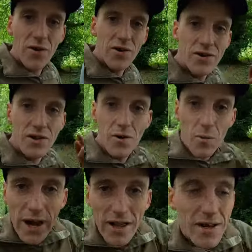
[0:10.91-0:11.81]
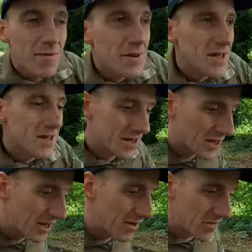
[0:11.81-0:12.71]
folks, welcome to this
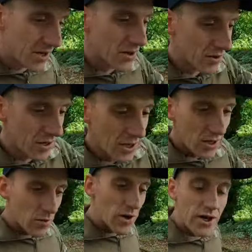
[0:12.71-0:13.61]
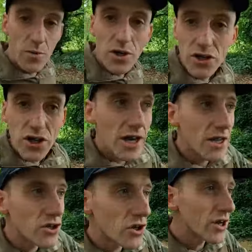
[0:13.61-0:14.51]
exciting video where you once
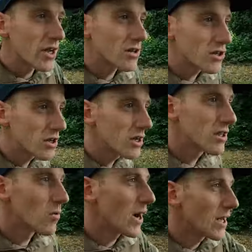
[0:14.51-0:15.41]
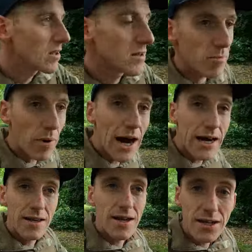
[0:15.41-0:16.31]
again join us in the wild
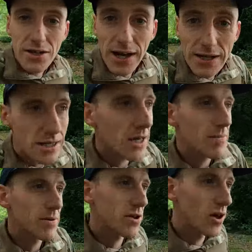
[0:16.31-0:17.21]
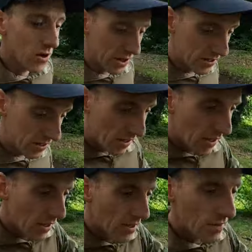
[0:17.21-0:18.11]
paradise landscape of Scotland.
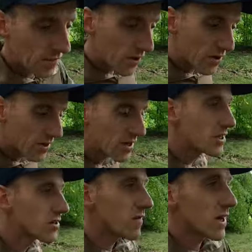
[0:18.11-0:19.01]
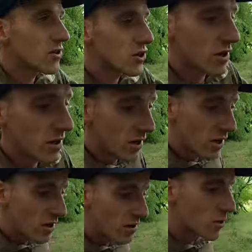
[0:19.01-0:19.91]
And for today's adventure
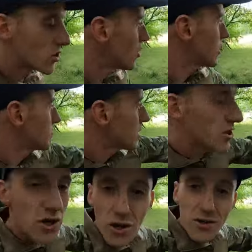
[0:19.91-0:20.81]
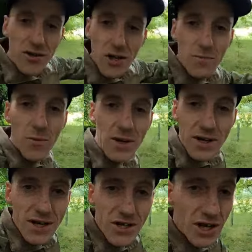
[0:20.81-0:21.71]
we're joined by Scotland's #1
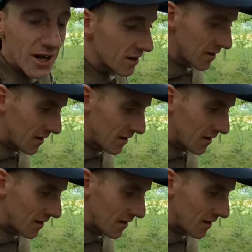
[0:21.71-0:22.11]
DJ,